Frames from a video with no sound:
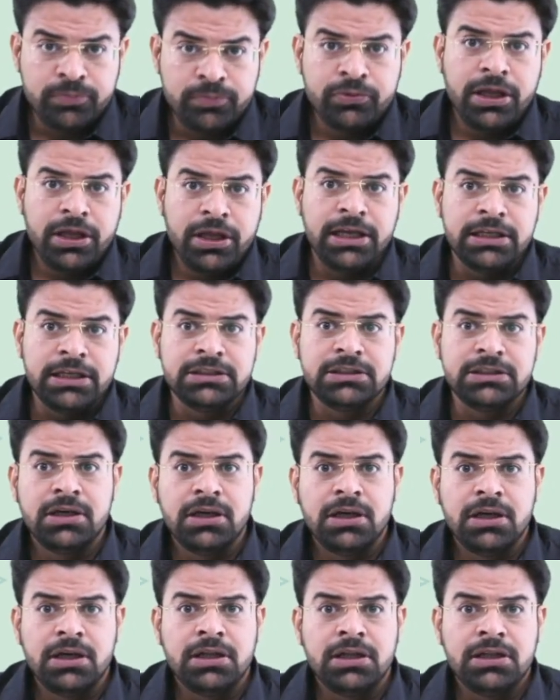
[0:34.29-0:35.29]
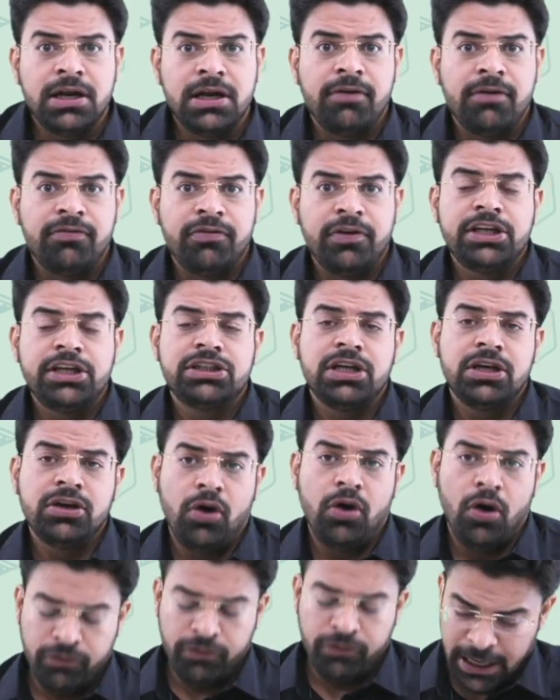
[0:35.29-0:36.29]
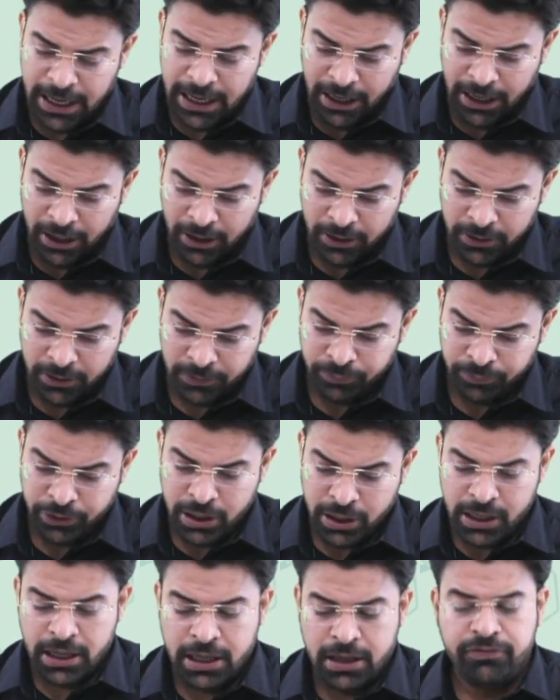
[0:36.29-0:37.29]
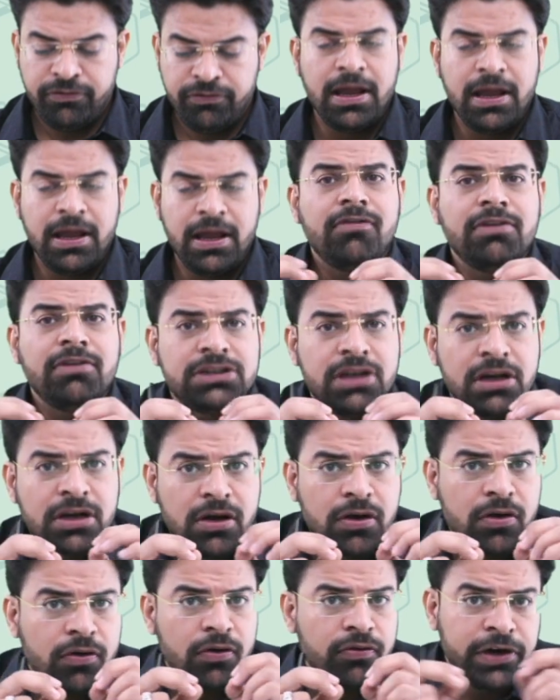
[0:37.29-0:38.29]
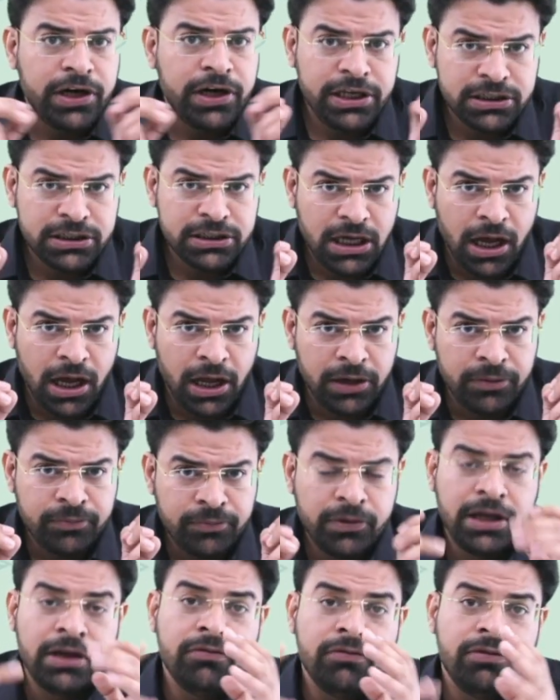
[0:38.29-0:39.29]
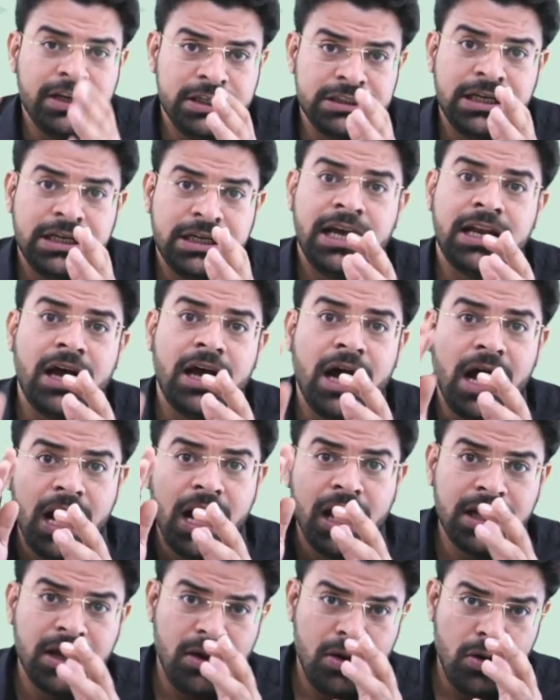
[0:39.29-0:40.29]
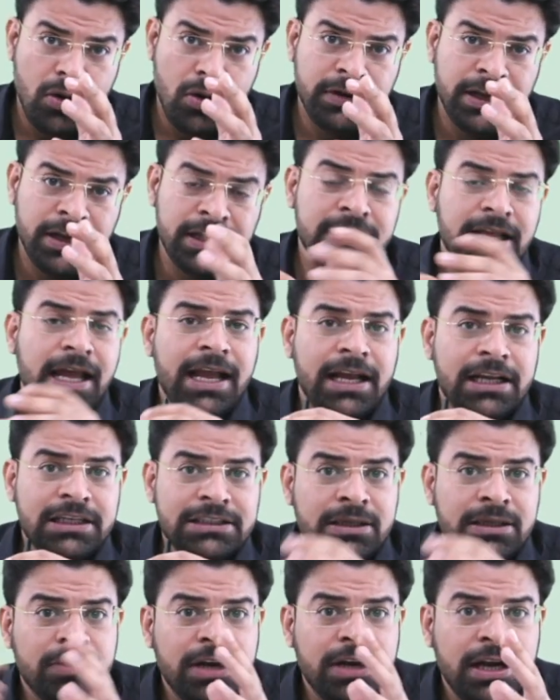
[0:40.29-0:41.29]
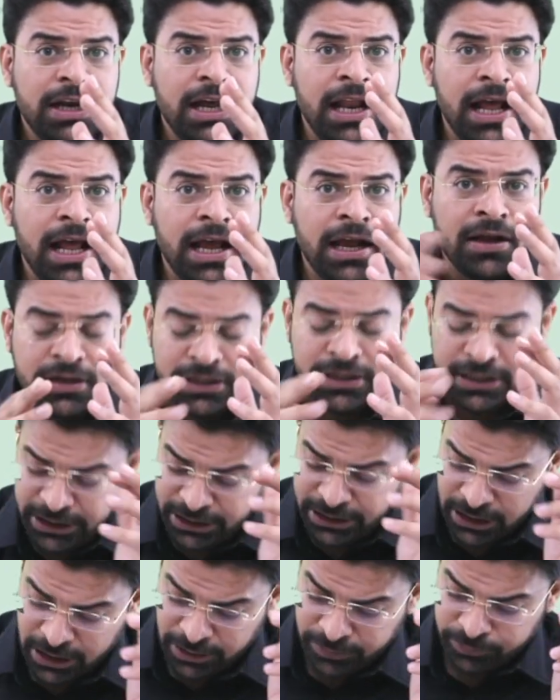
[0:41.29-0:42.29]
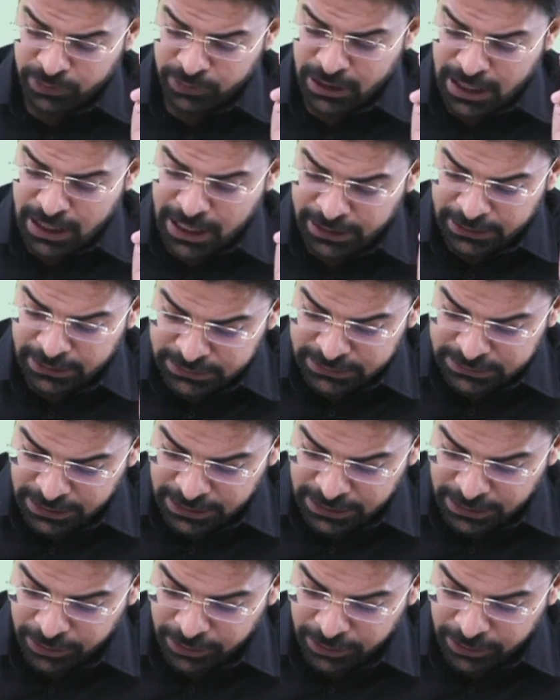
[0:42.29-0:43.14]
is the definition of an angle. If we have a circle of radius r in which an arc of length x subtend an angle theta at the center.